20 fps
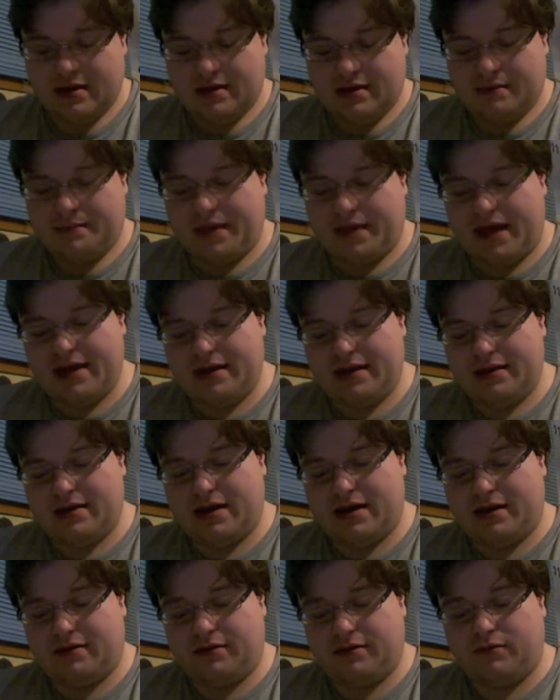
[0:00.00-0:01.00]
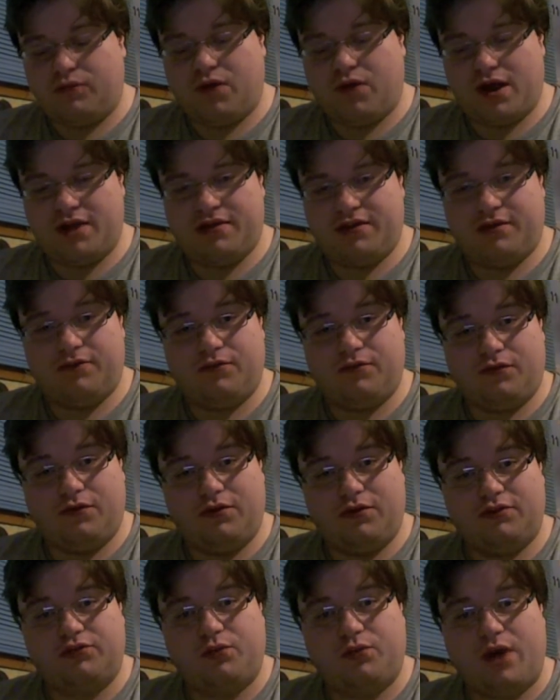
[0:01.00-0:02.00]
But no, one of the
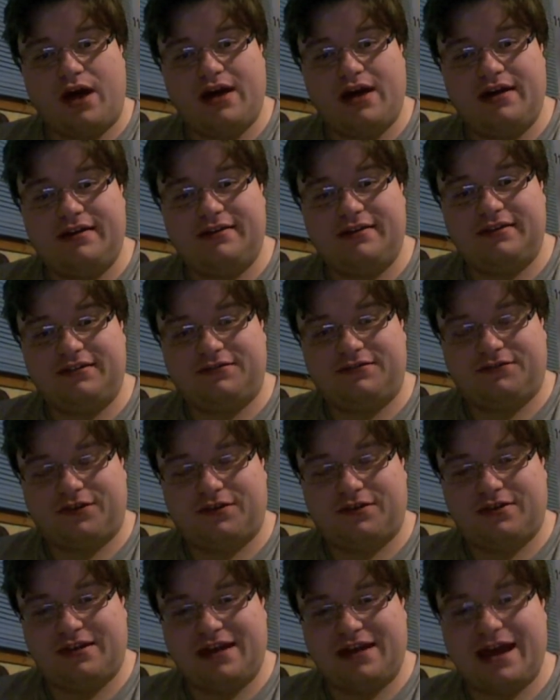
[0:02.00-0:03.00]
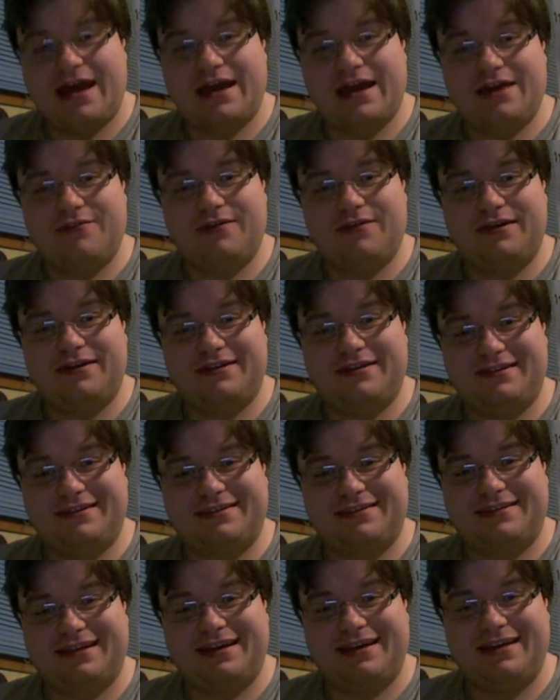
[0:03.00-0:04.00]
rules was, for the day,
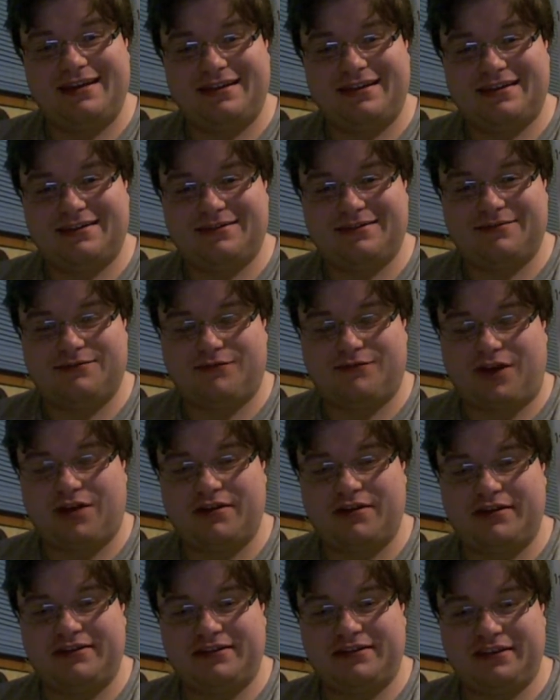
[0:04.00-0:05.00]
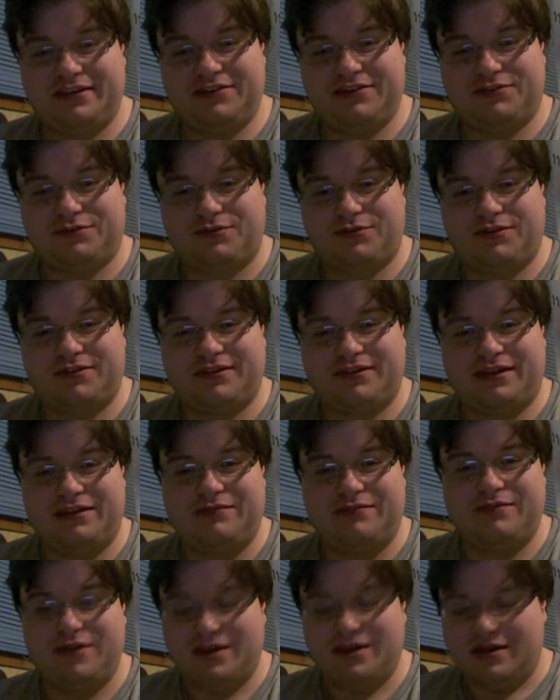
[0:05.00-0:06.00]
was, like, following Gillian's rules,
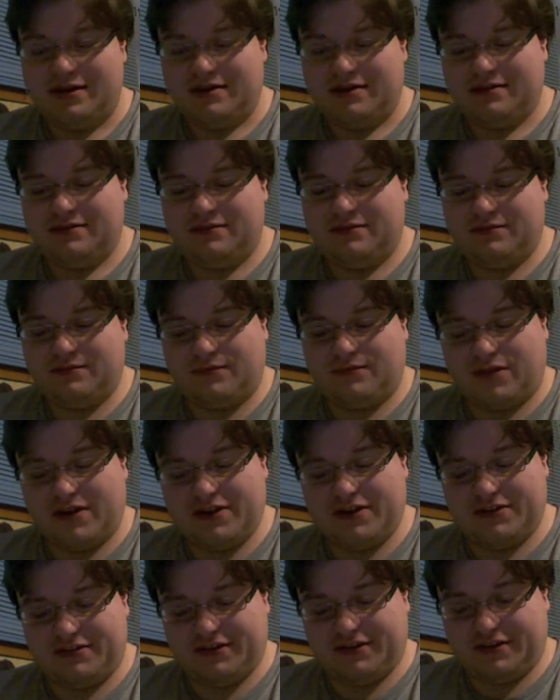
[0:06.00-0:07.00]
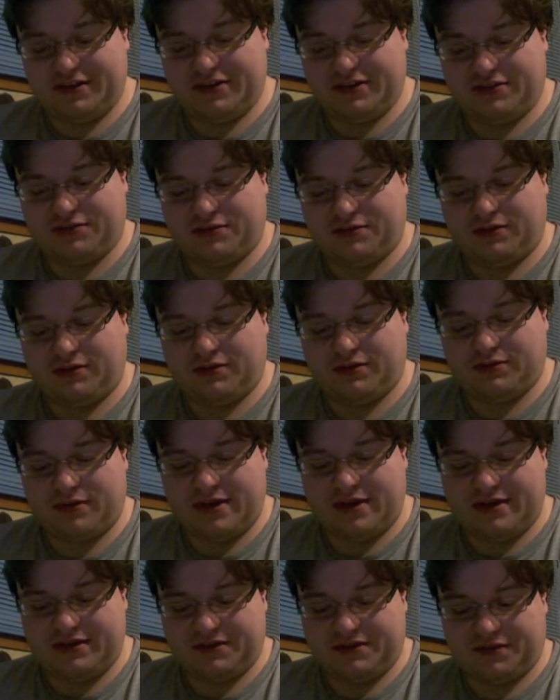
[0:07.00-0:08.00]
and one of Gillian's rules
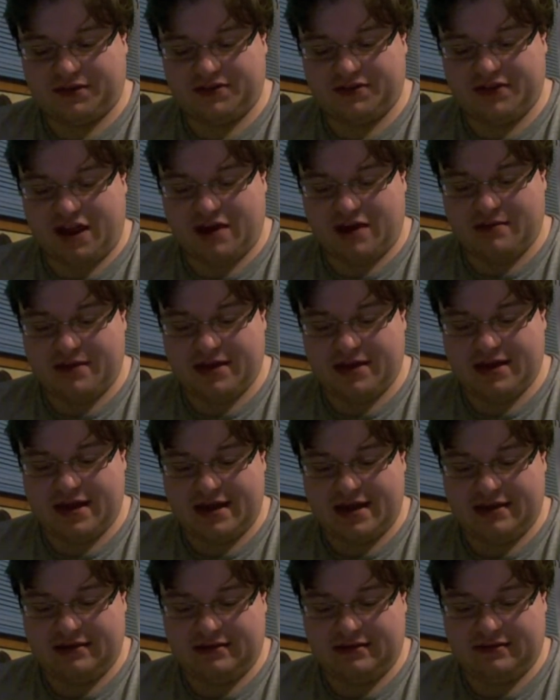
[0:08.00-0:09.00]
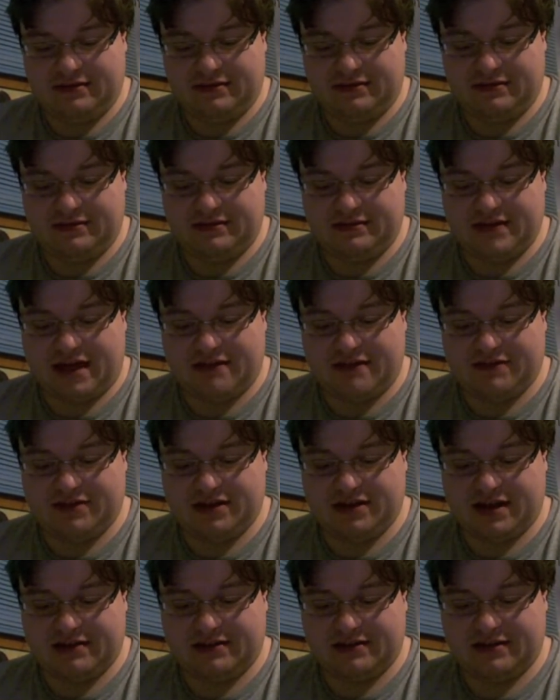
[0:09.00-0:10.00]
was for Jeremy and Stephanie
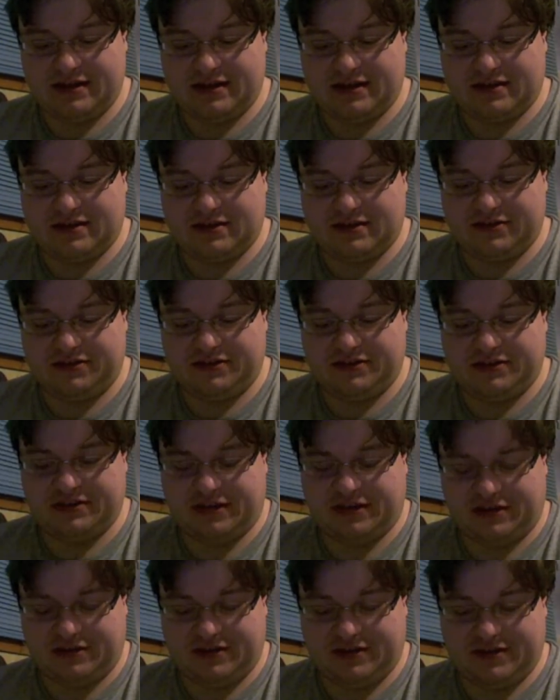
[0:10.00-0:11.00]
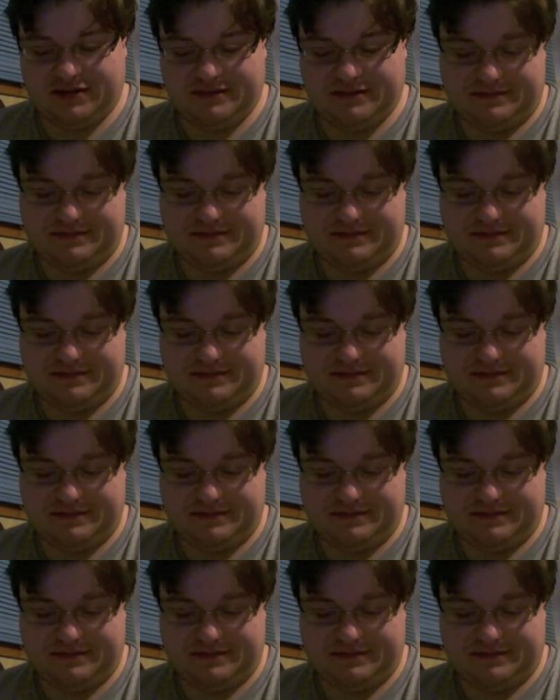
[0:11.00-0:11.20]
not to get close to each other.